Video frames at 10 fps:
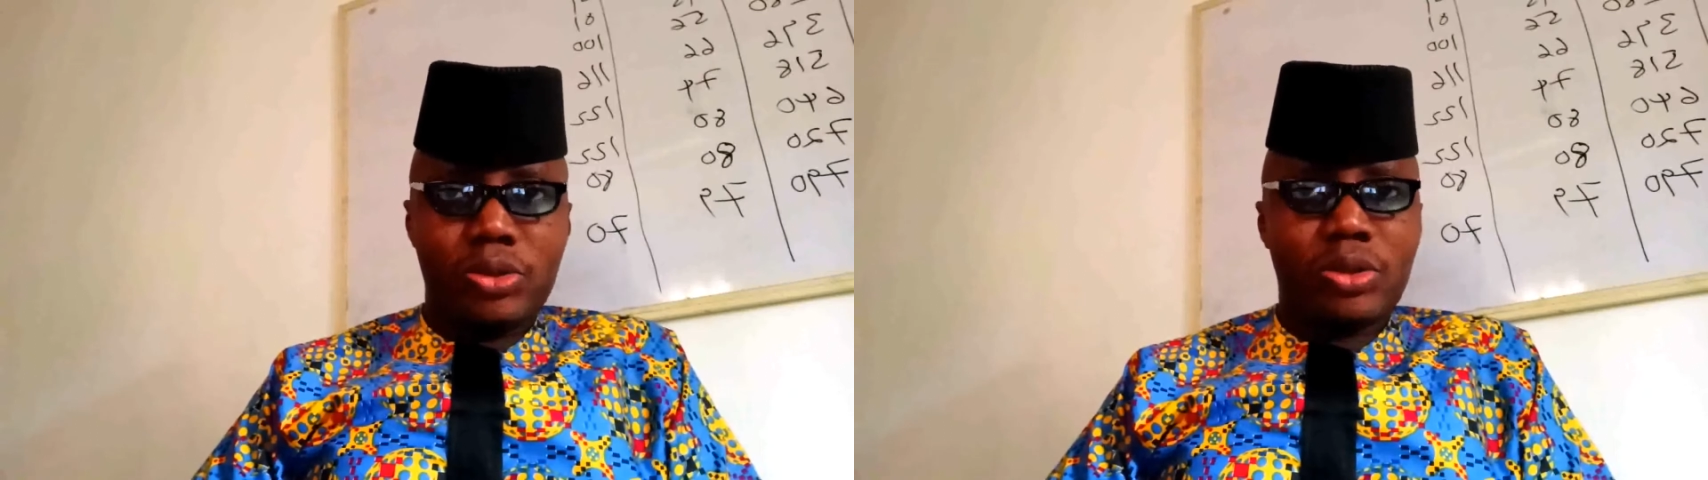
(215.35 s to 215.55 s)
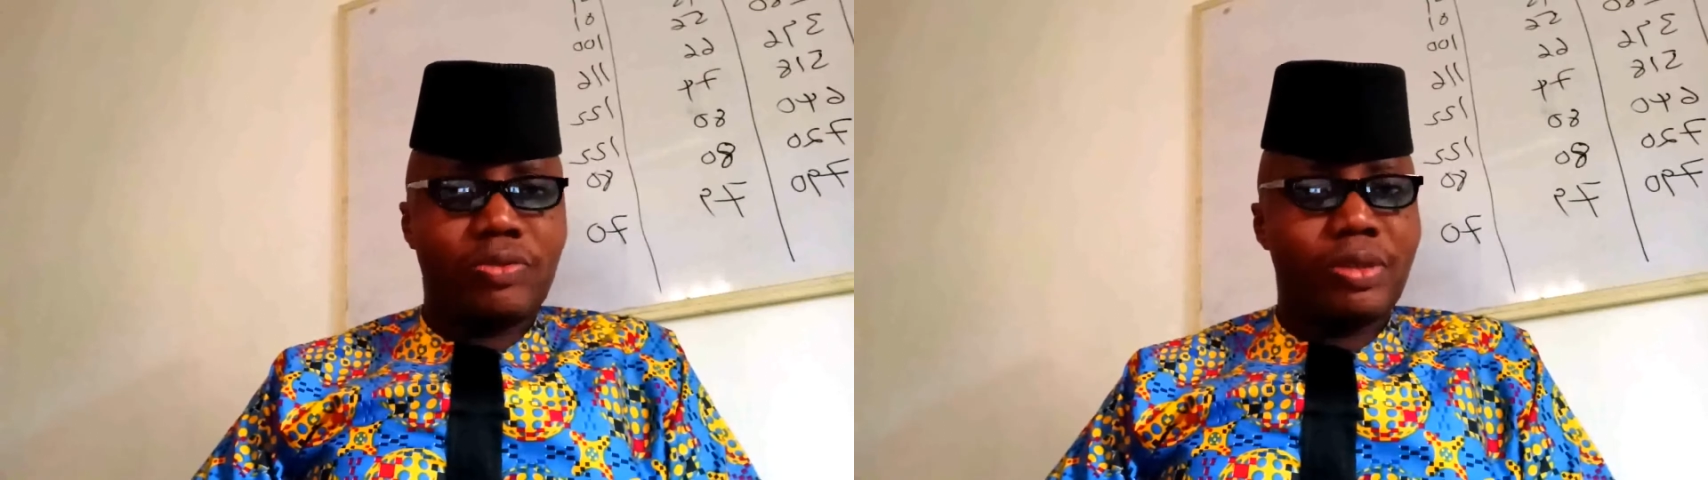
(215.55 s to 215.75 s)

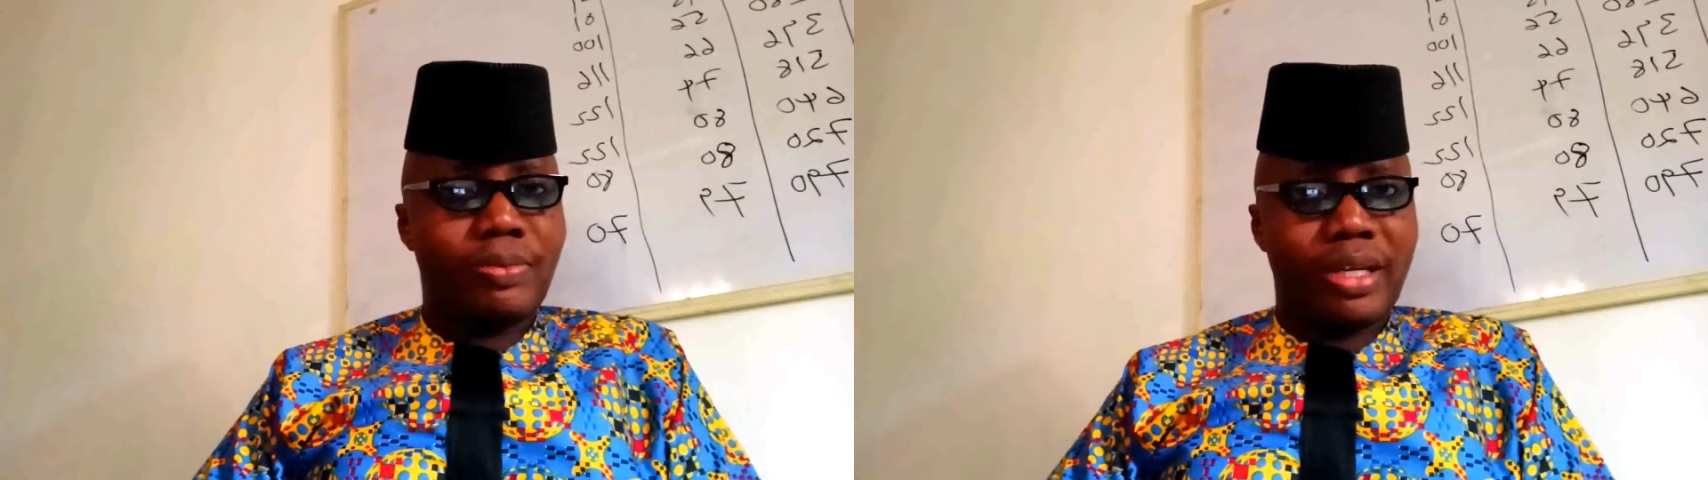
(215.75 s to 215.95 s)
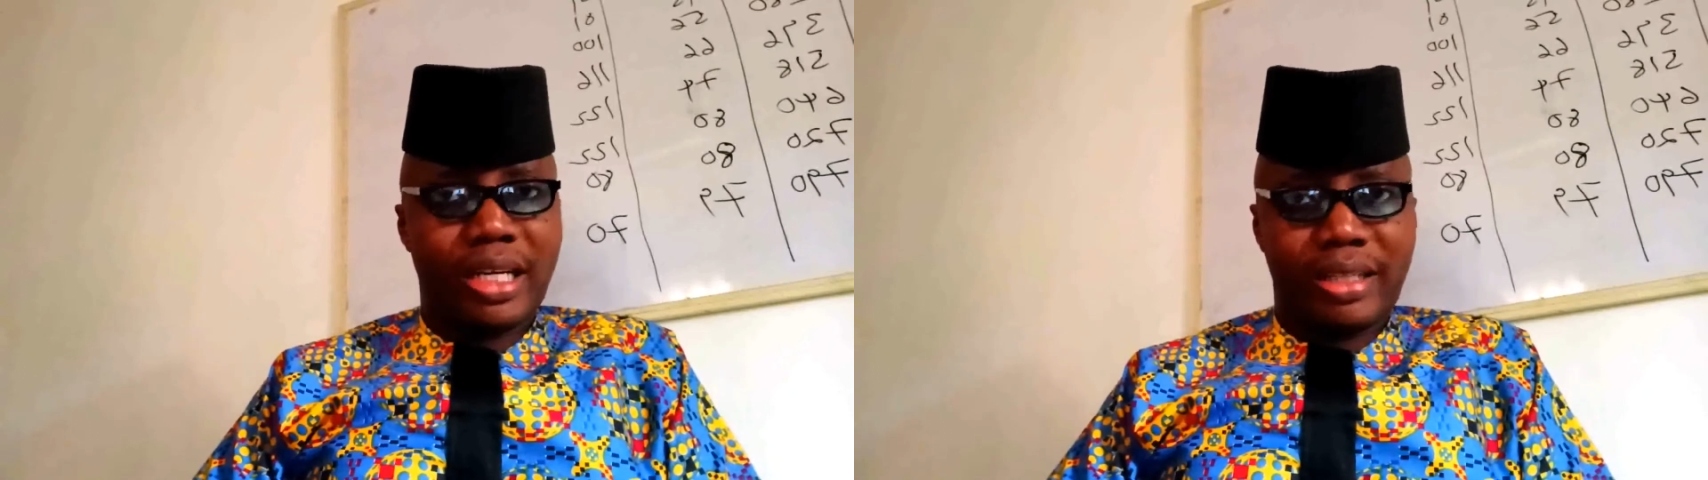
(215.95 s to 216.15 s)
of a
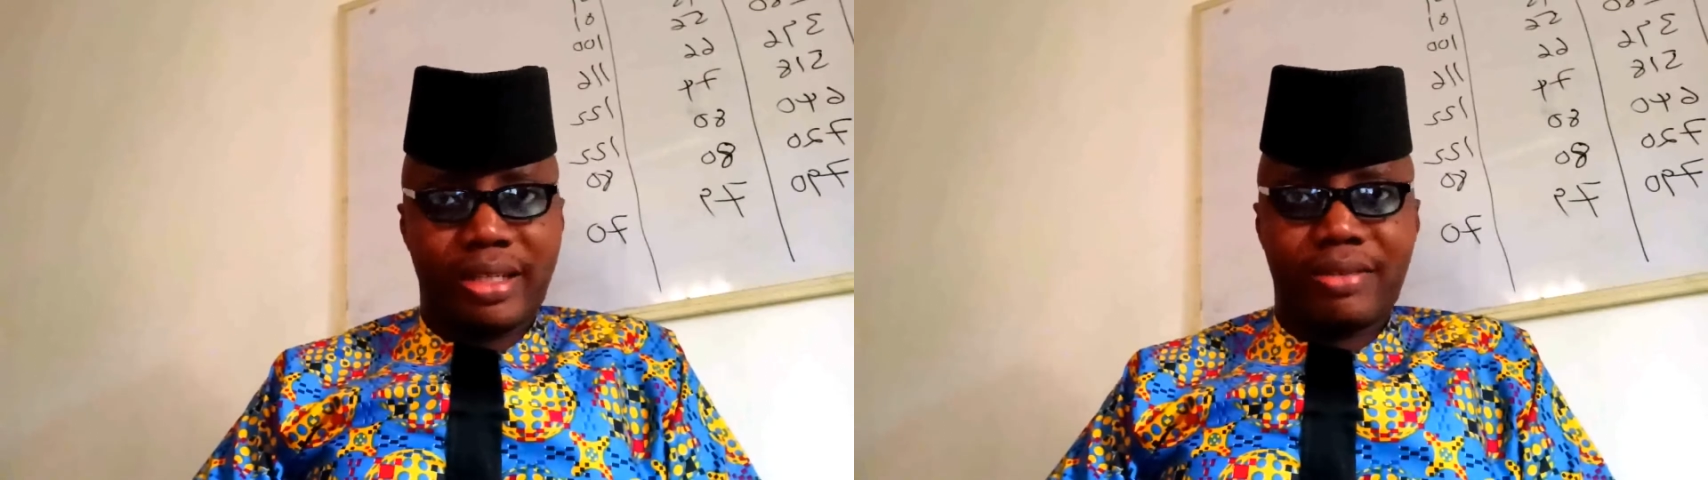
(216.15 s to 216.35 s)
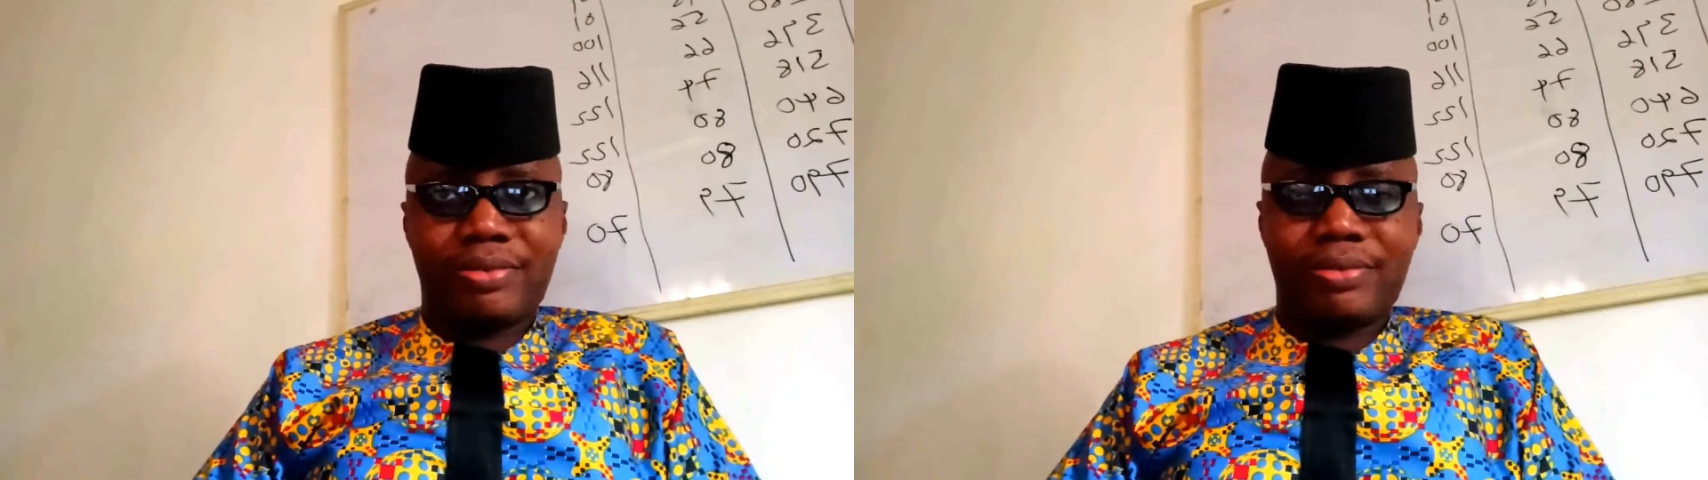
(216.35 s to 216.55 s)

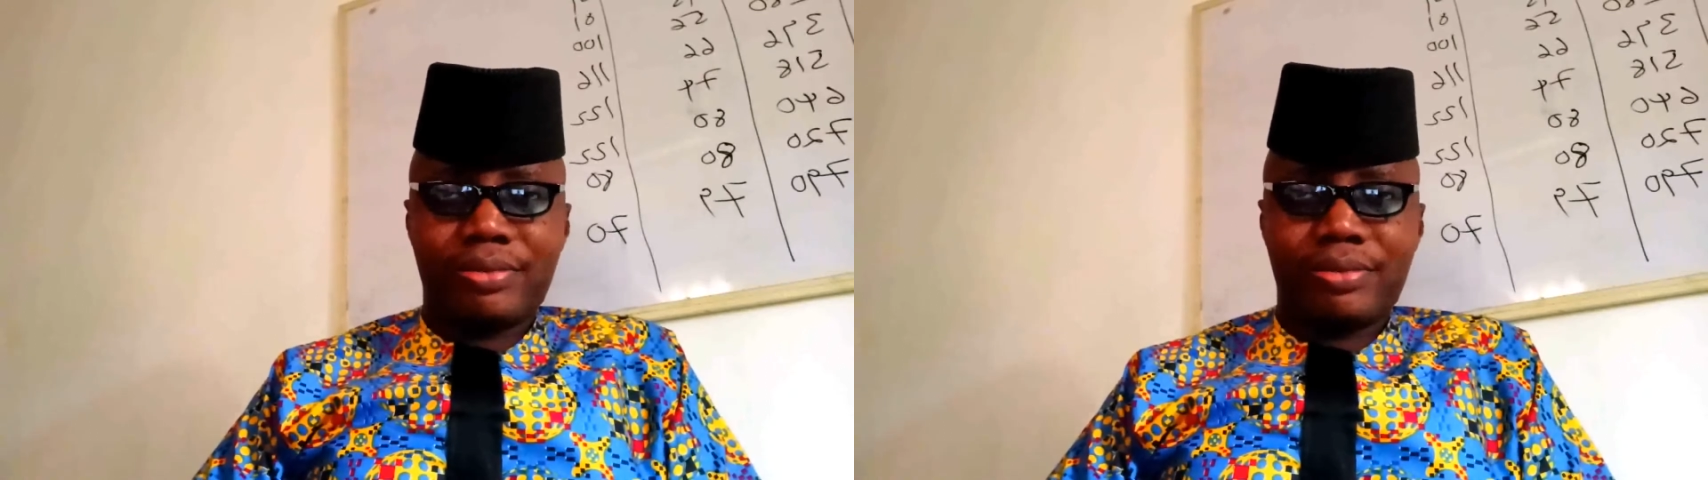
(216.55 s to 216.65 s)
paragraph.